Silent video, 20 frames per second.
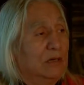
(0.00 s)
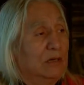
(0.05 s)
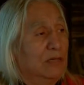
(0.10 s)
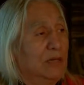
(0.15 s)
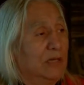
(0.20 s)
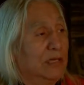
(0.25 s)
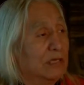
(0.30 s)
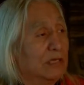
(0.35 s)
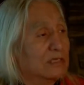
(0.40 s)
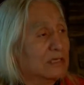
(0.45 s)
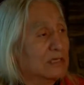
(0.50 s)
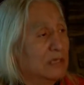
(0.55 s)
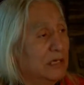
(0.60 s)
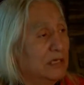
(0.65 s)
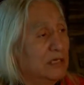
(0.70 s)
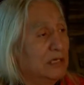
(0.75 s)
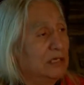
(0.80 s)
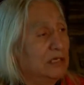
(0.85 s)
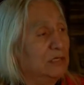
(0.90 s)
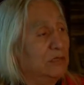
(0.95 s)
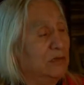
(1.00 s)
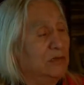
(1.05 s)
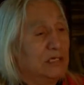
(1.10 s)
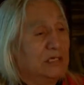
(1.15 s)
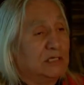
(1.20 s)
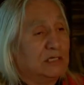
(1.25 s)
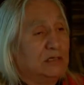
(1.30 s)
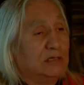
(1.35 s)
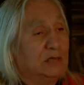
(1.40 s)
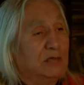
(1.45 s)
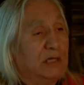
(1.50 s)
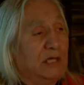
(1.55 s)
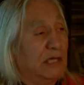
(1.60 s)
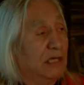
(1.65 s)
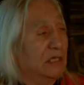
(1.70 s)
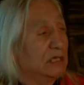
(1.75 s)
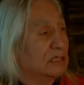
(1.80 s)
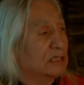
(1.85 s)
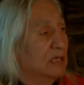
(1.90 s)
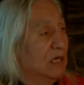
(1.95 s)
We can send into these two
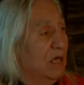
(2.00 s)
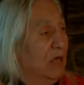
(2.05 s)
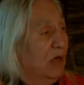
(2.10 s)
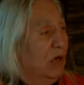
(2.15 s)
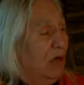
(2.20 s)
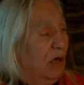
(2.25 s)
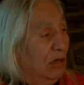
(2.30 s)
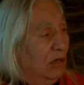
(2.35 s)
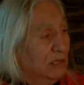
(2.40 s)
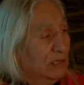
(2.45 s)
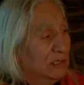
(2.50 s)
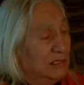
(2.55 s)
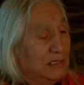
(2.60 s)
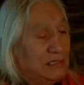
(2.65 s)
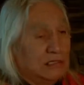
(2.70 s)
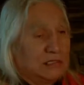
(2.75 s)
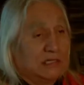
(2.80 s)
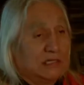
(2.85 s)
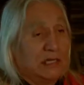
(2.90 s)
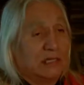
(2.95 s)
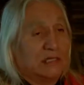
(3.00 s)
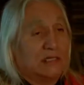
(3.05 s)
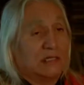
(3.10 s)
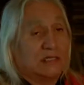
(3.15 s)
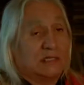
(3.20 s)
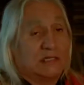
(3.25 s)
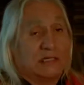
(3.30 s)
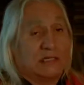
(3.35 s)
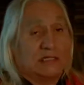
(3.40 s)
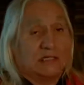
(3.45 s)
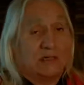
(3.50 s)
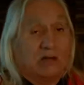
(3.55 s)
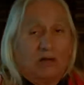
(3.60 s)
leggeds all of these sicknesses,